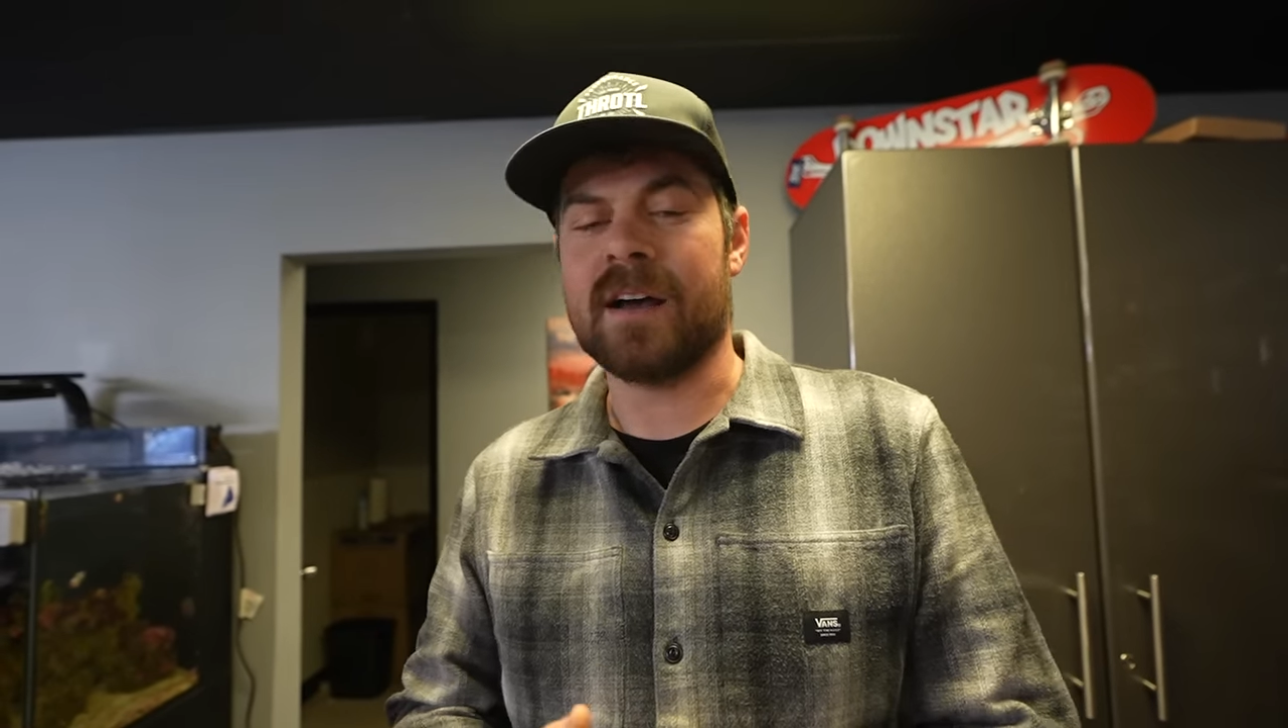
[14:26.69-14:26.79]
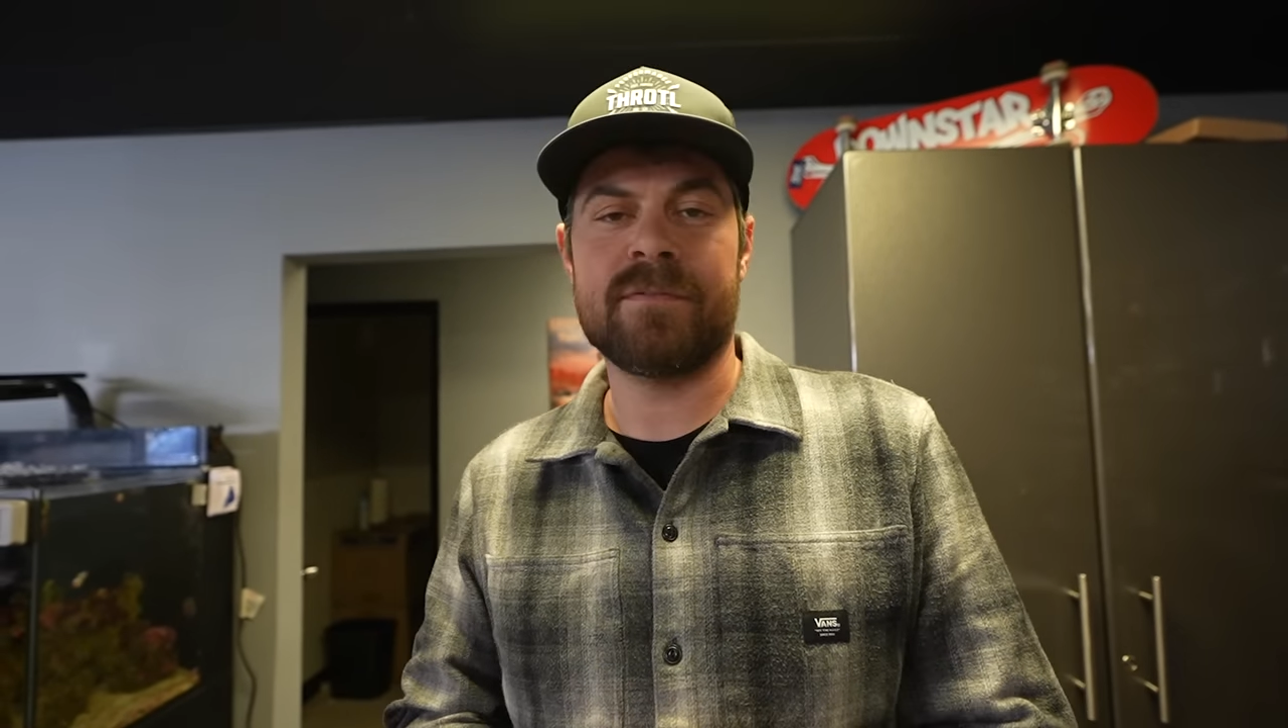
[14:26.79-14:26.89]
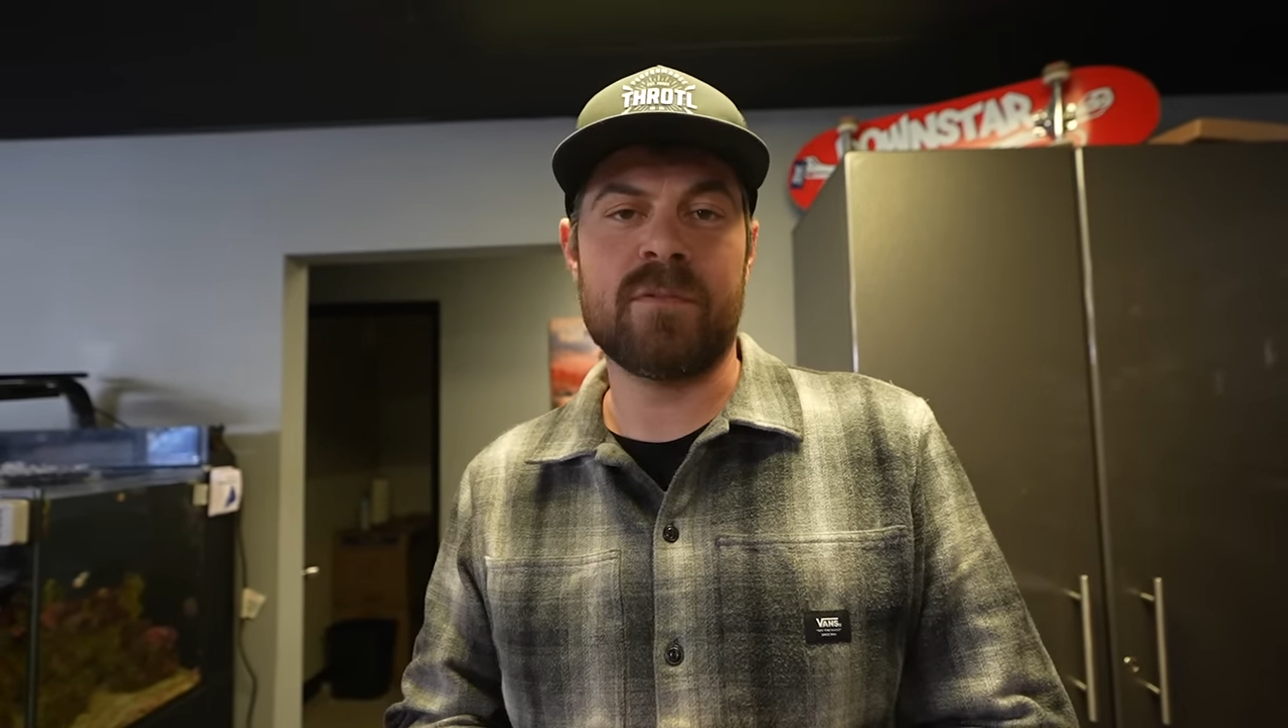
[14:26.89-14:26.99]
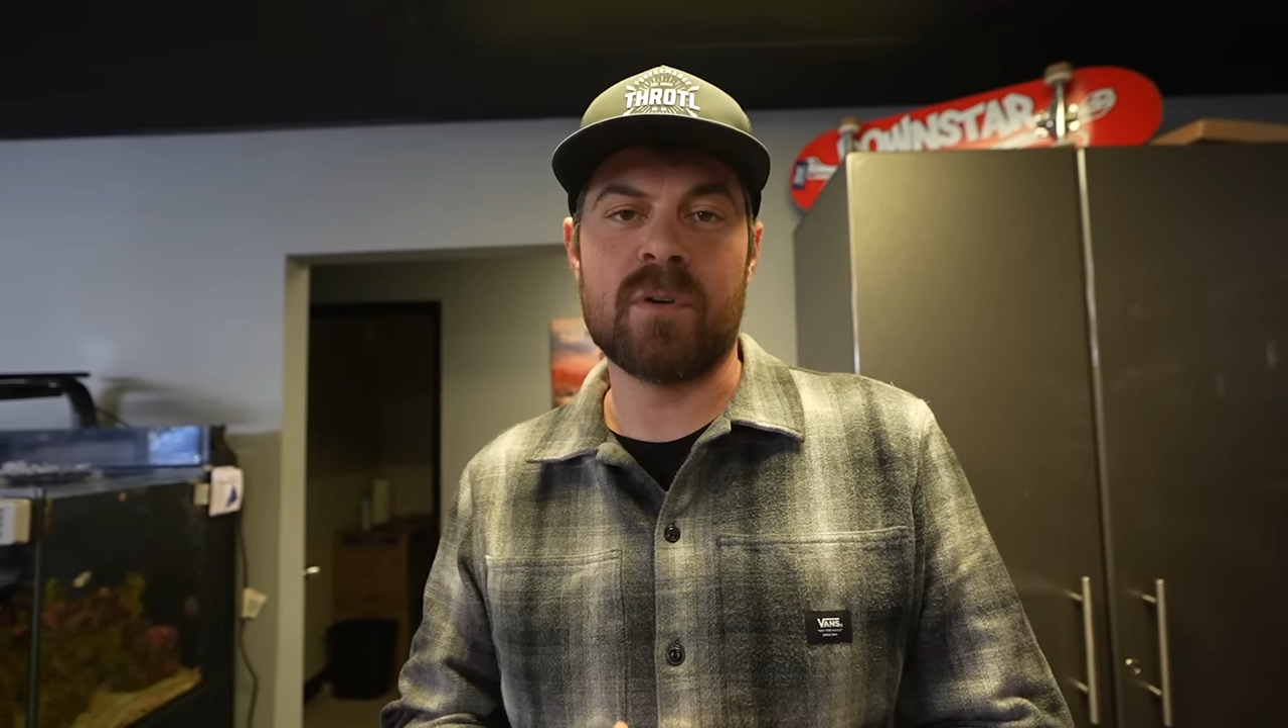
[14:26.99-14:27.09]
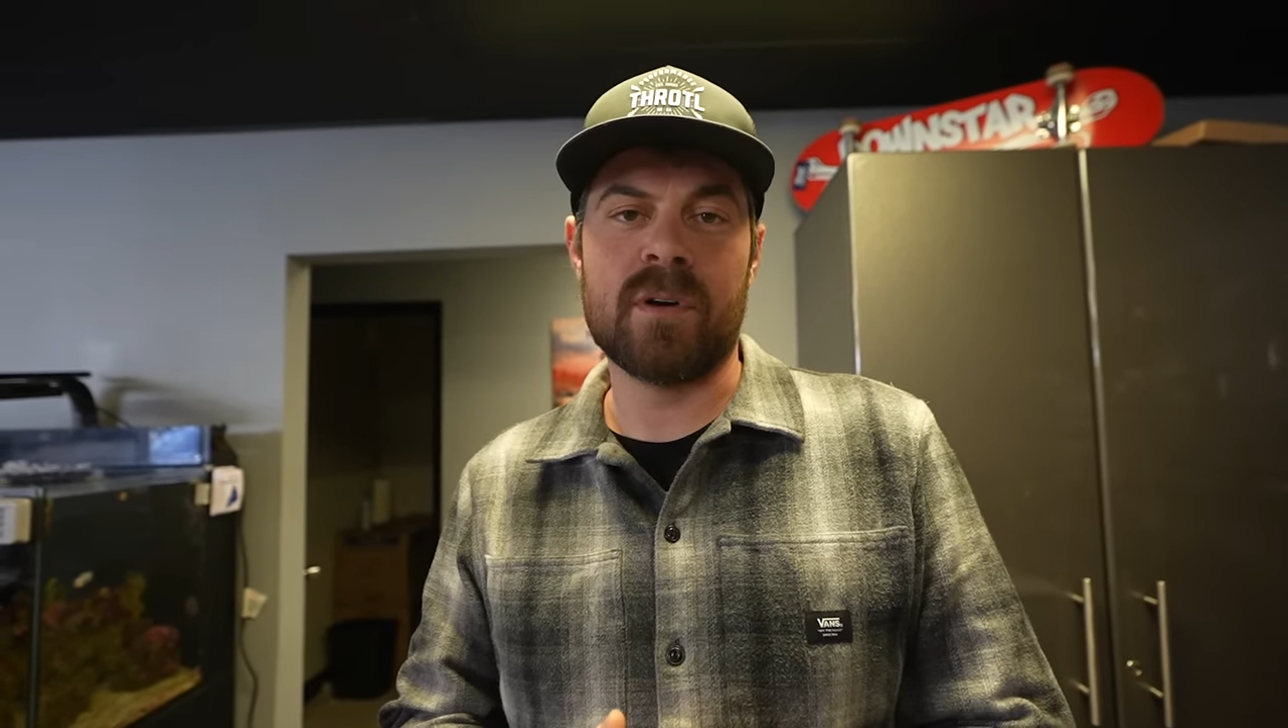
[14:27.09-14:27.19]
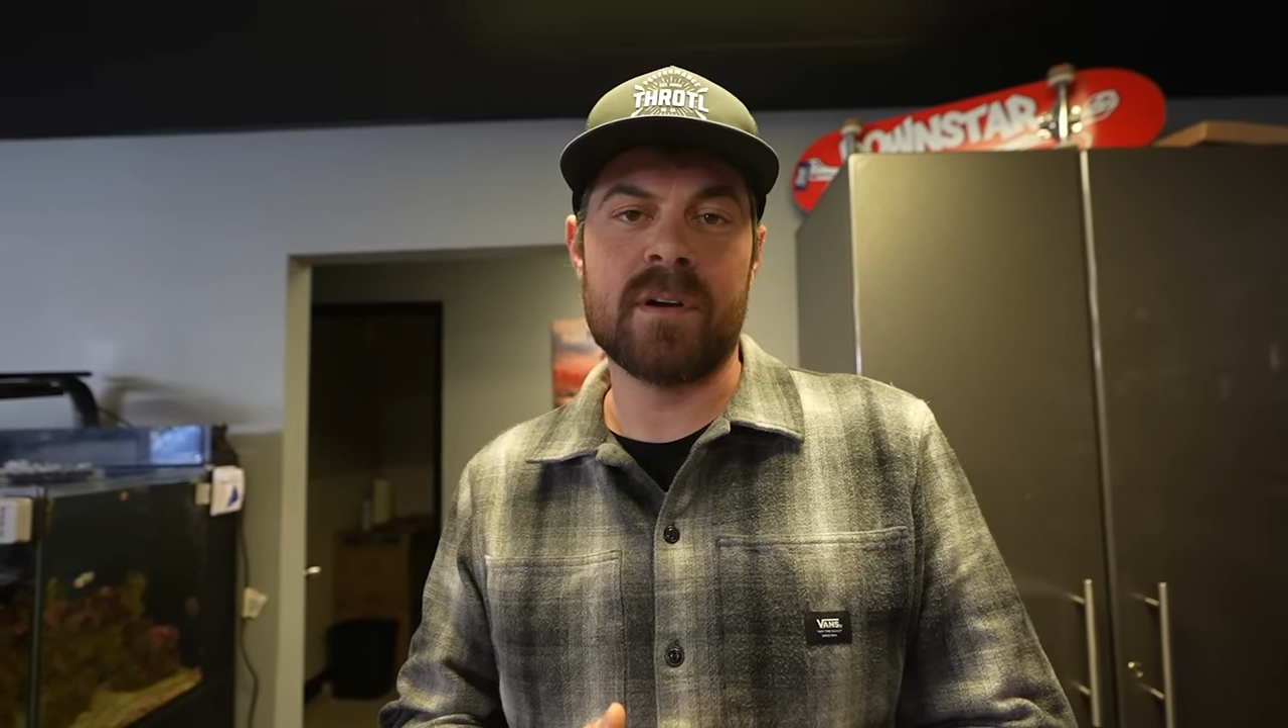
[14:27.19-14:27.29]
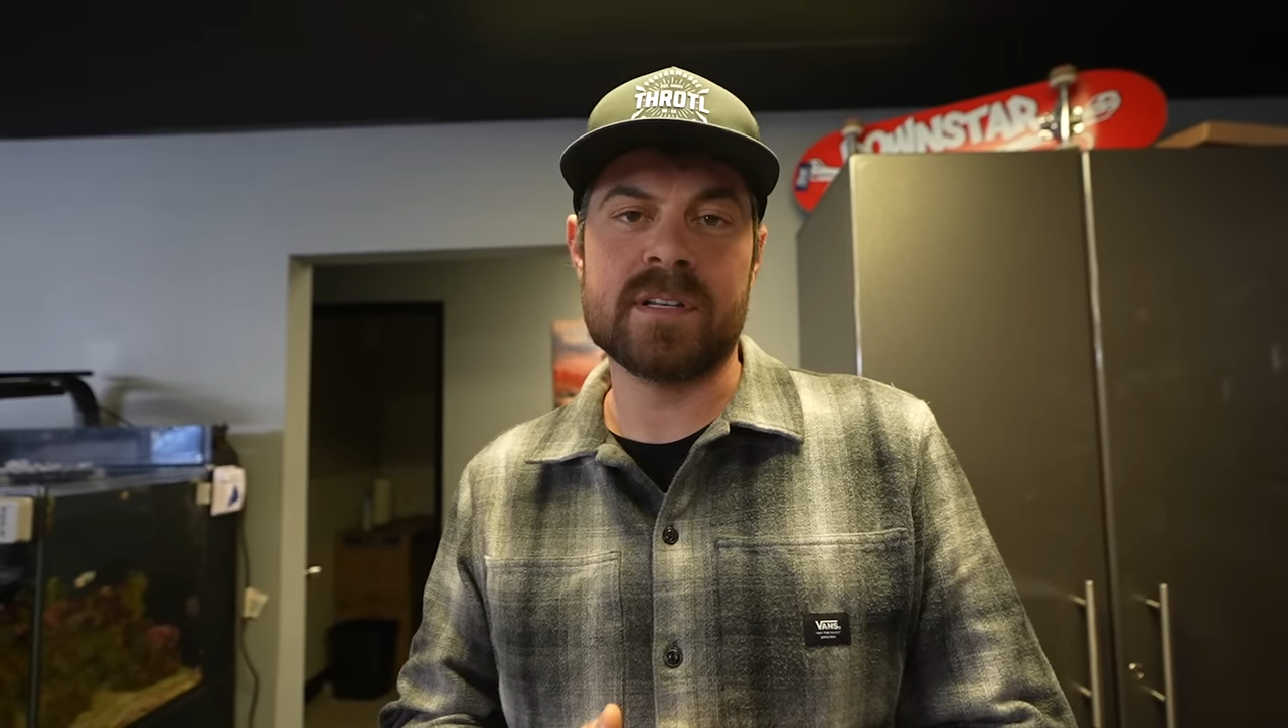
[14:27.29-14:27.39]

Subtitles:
for